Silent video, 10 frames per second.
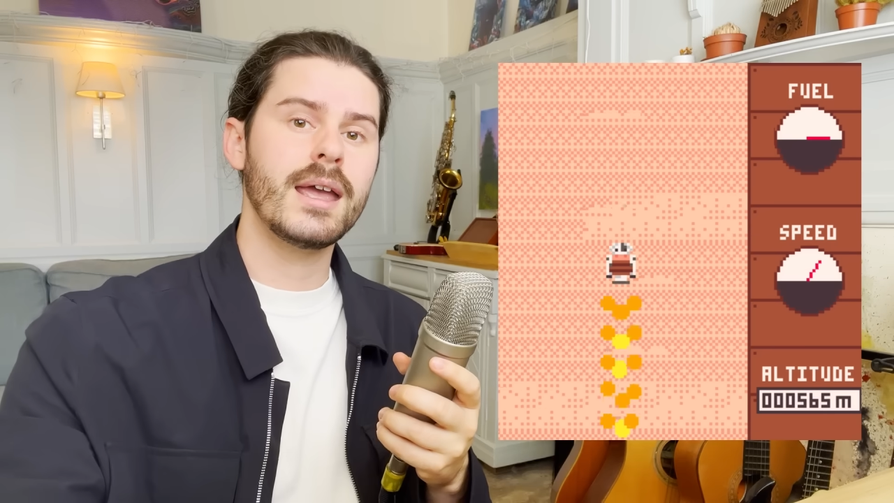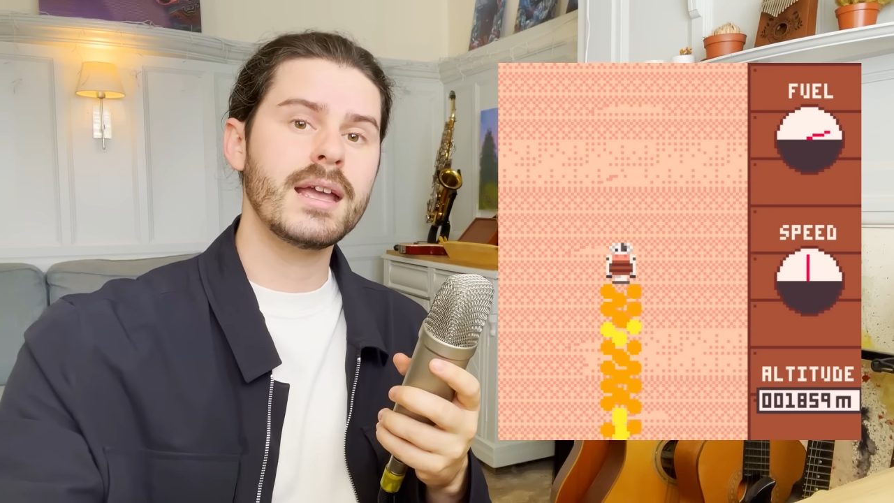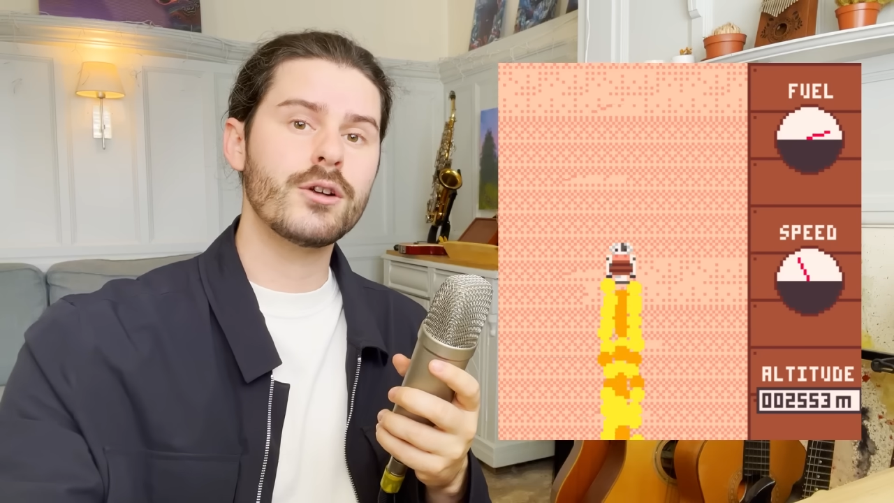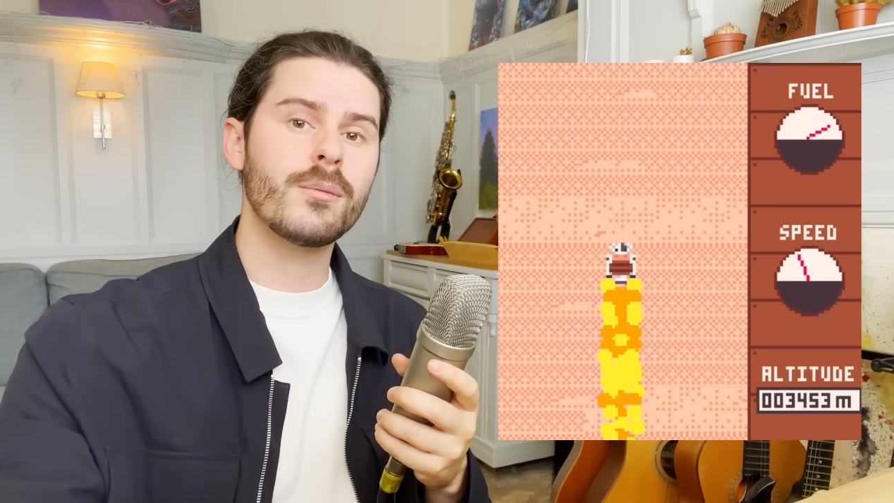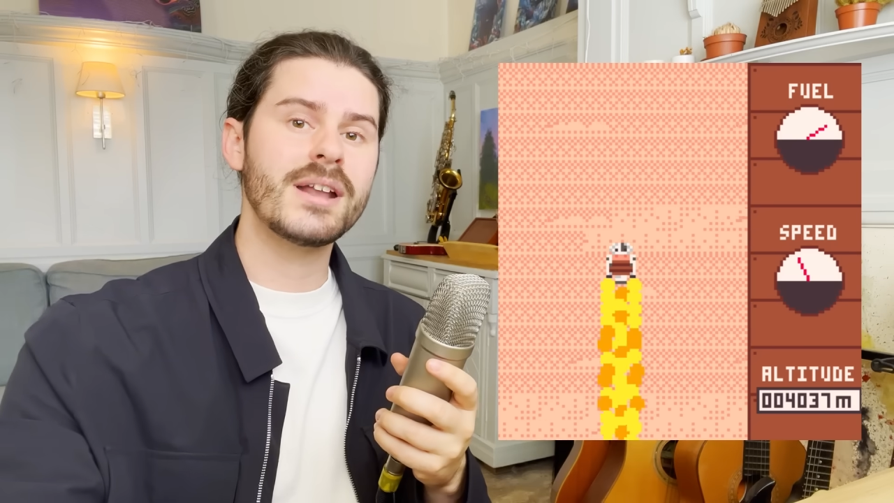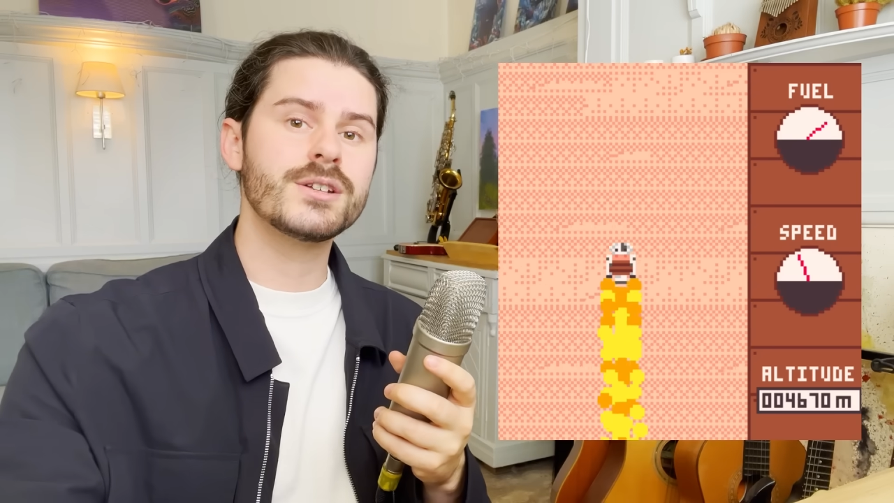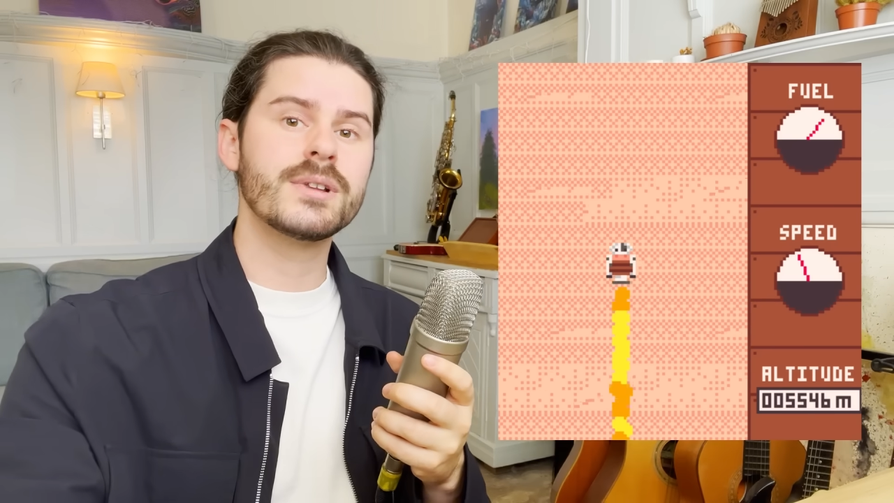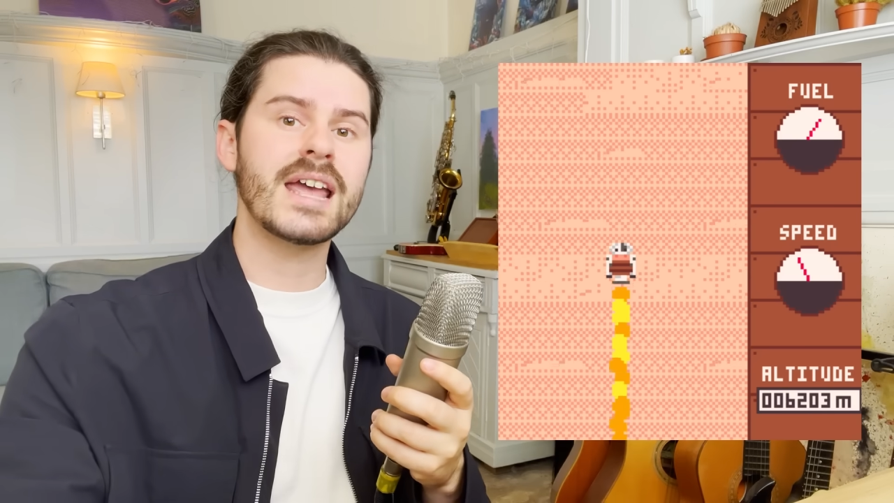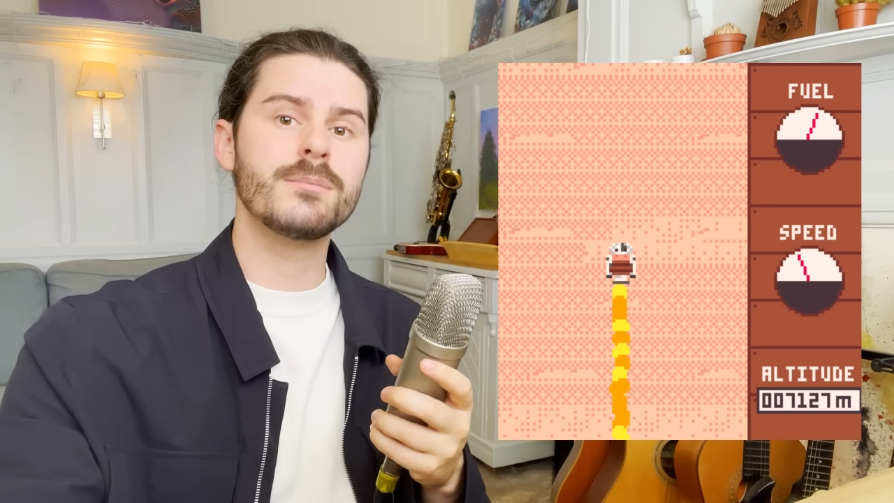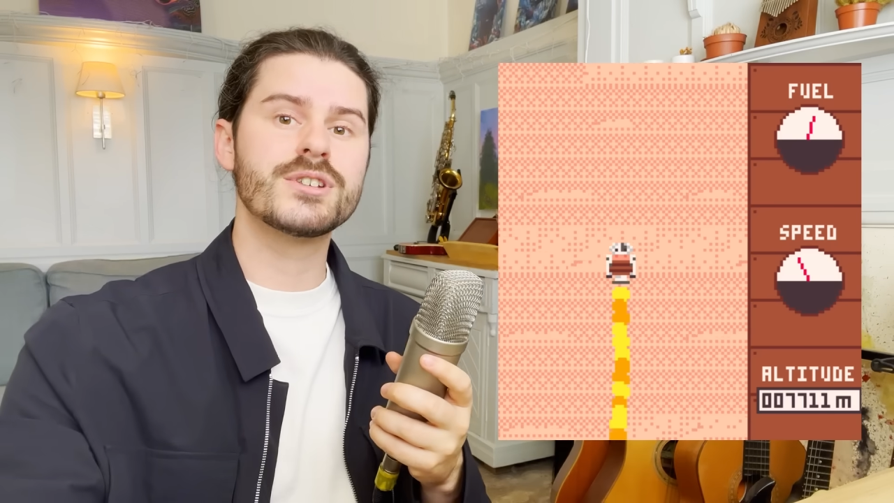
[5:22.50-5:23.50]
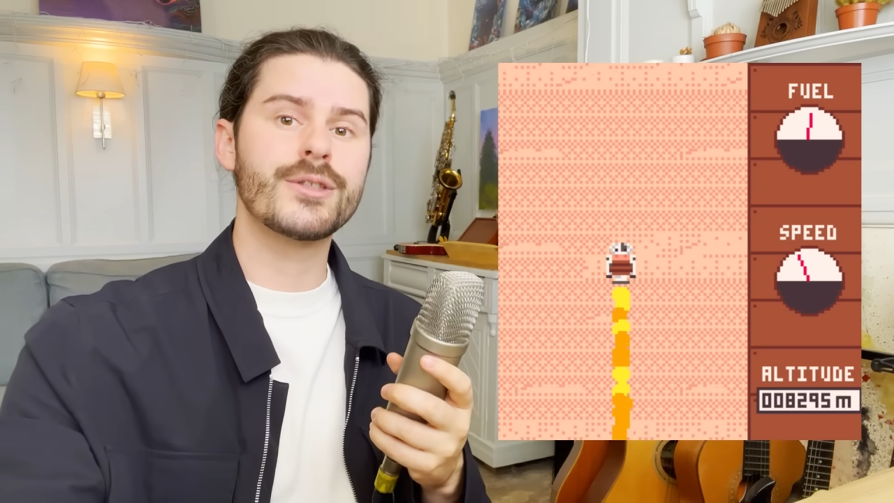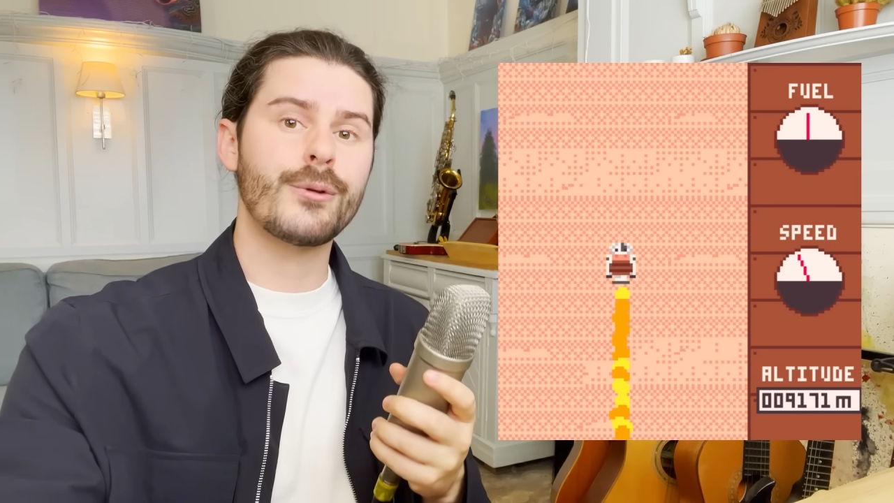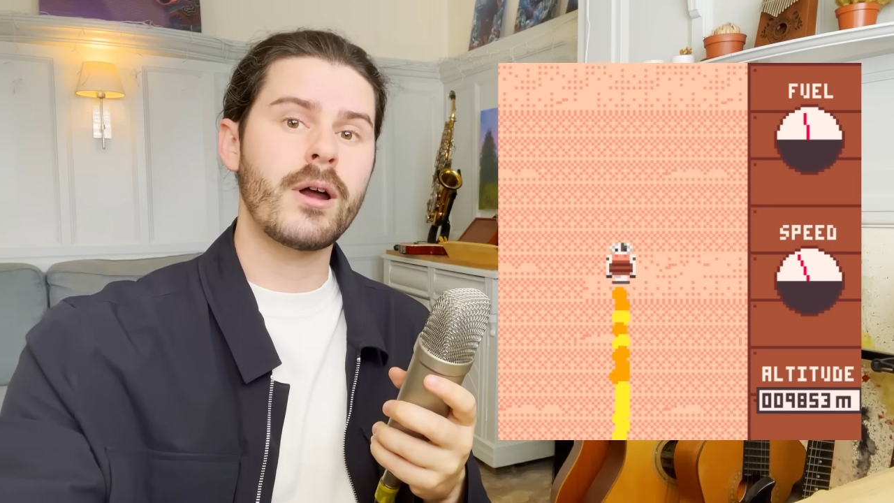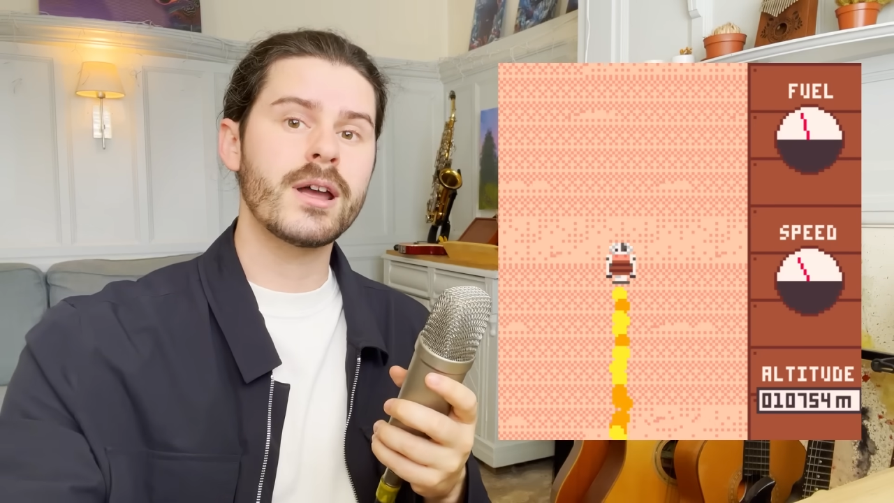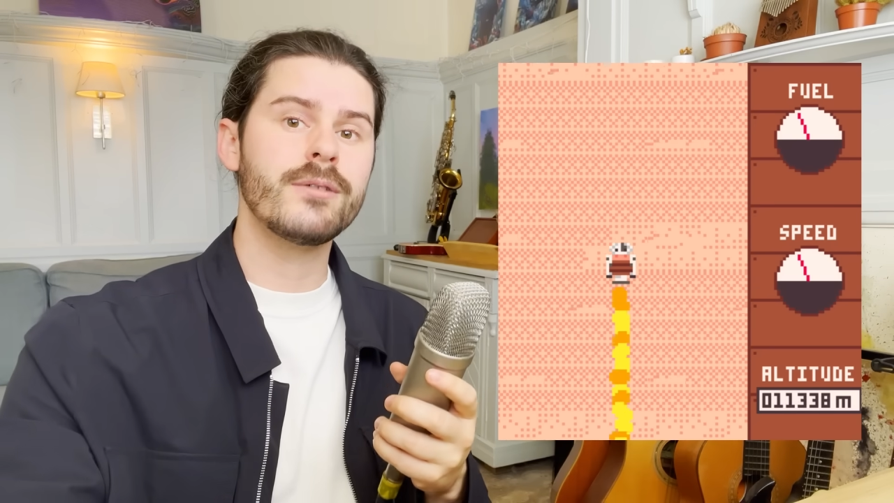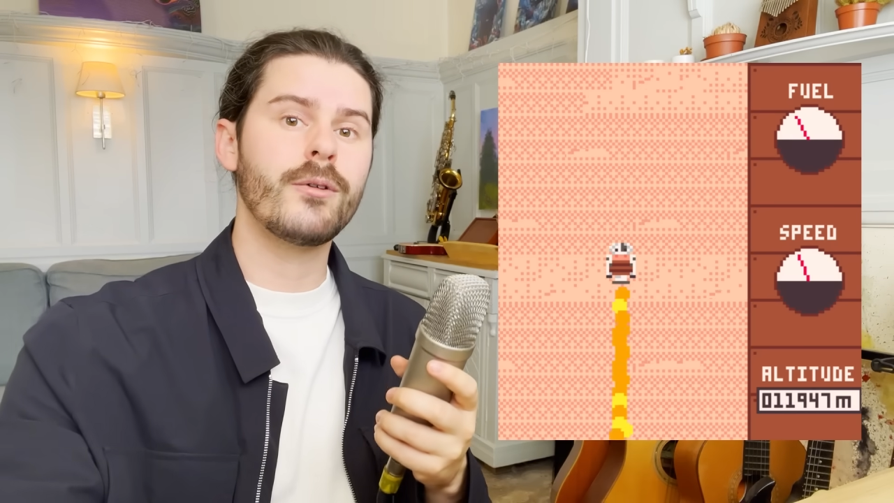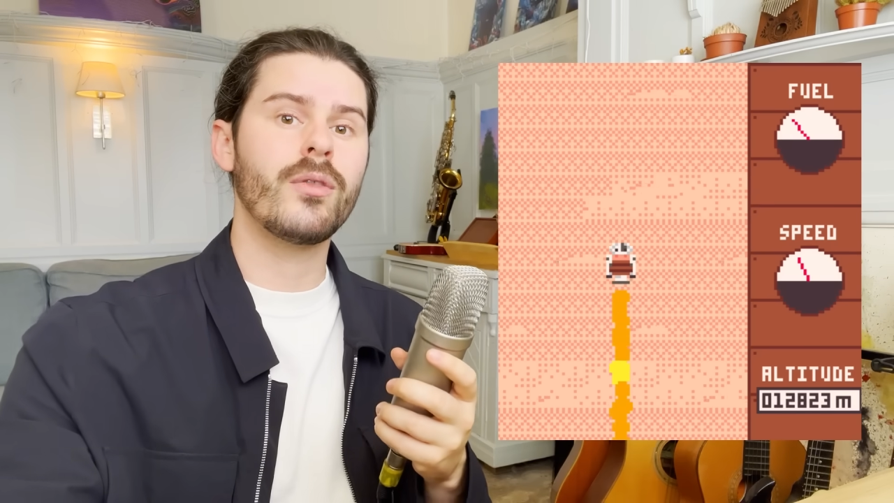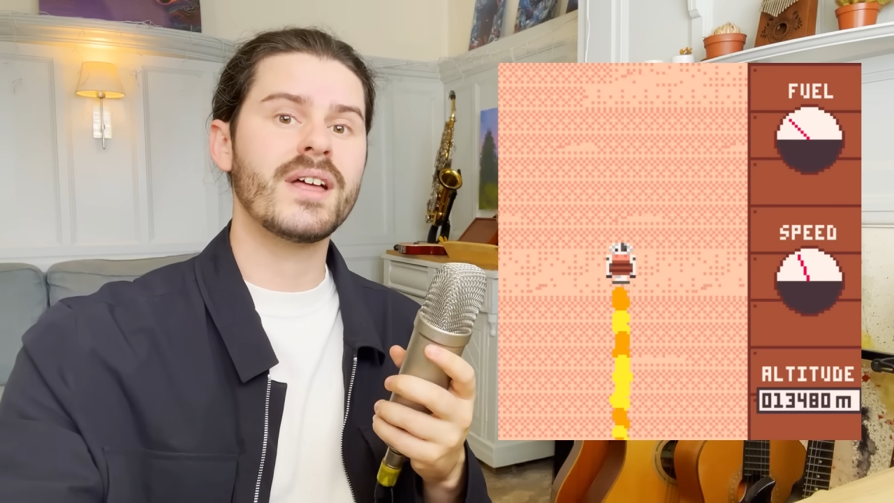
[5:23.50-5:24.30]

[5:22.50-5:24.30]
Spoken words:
Incremental games thrive